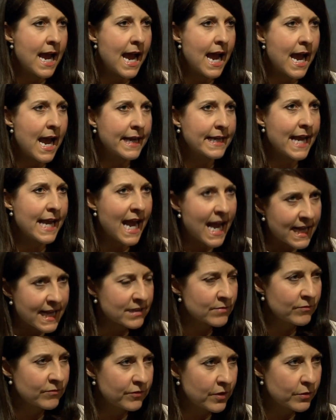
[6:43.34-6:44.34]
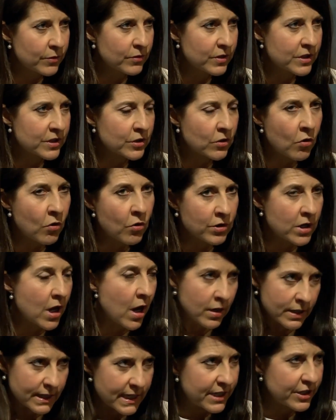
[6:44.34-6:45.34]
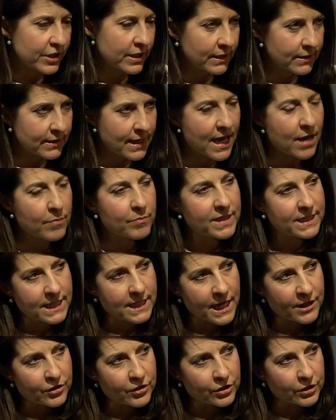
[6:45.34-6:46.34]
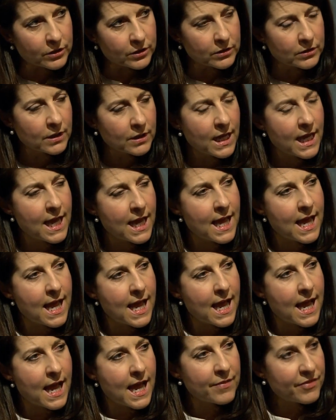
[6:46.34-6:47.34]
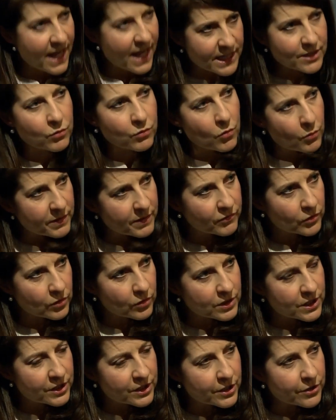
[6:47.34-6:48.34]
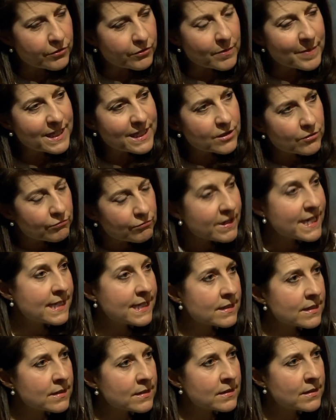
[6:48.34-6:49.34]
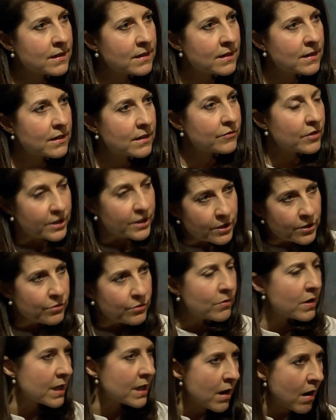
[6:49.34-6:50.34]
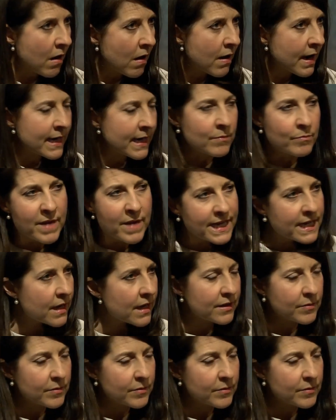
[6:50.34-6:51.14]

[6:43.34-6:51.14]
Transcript: and it hasn't focused on unleashing their potential. And that's what we've got to do. I mean, the reason that you and I and many other